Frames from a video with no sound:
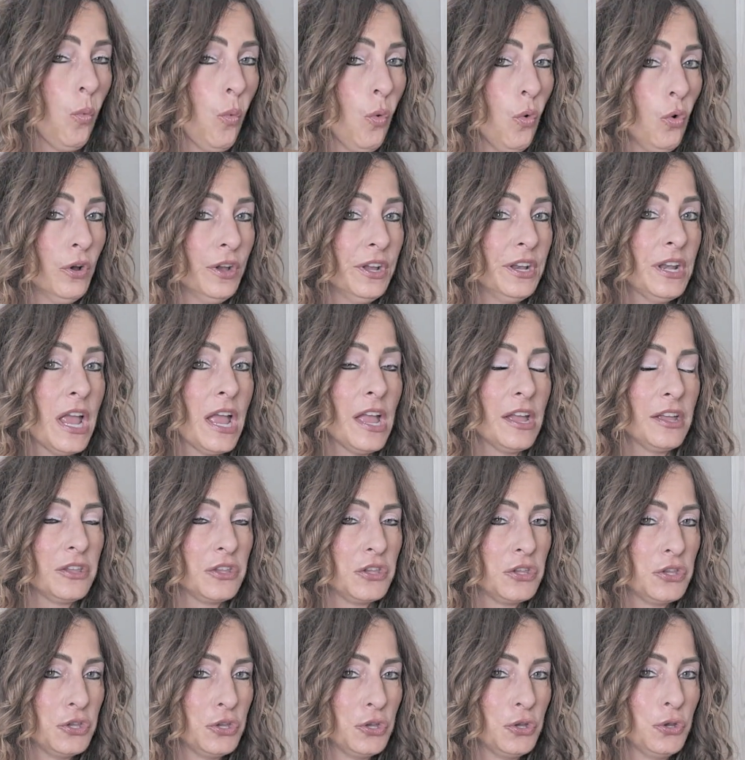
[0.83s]
Would
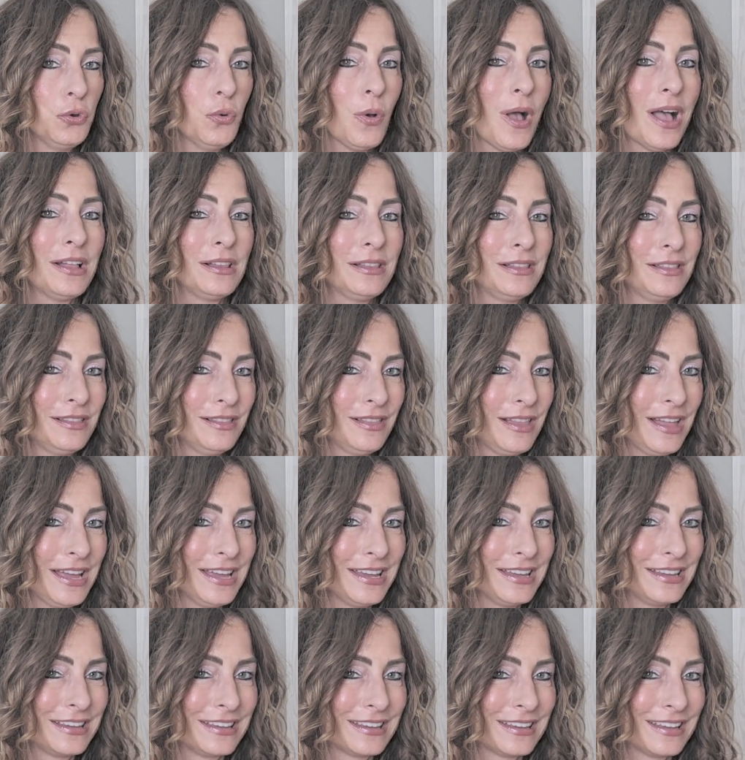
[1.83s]
you
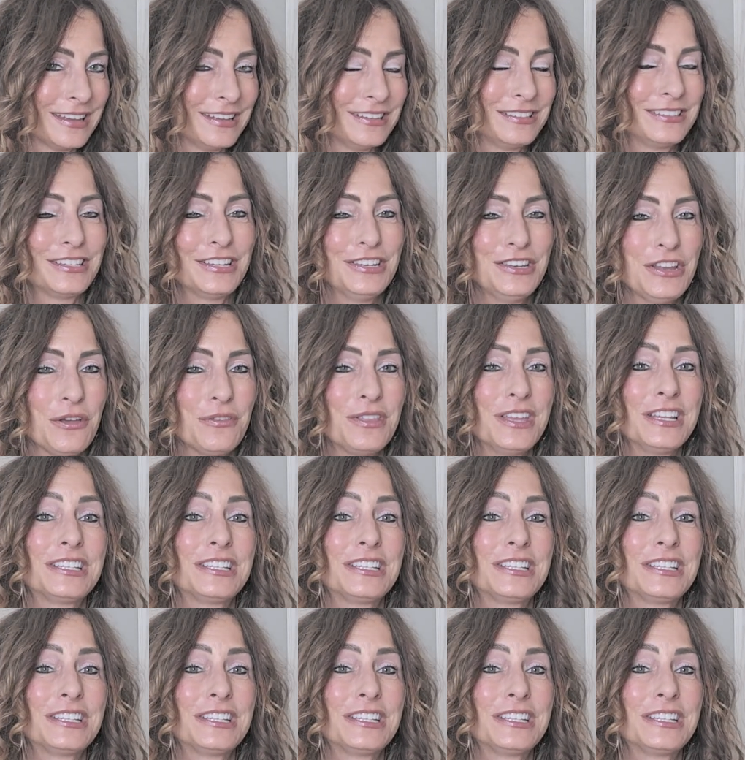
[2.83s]
like to know the